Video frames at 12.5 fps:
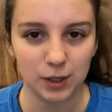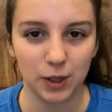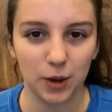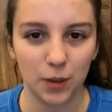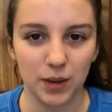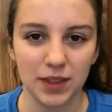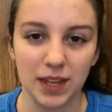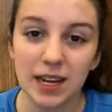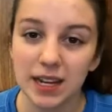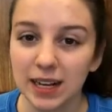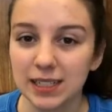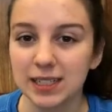so with
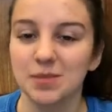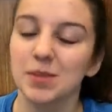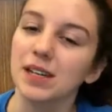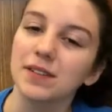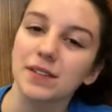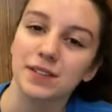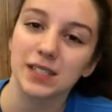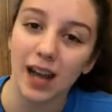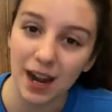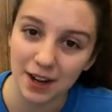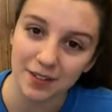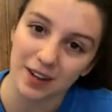Index and being the
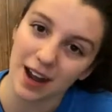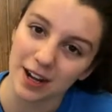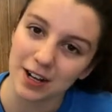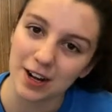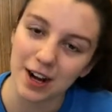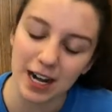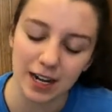photography editor,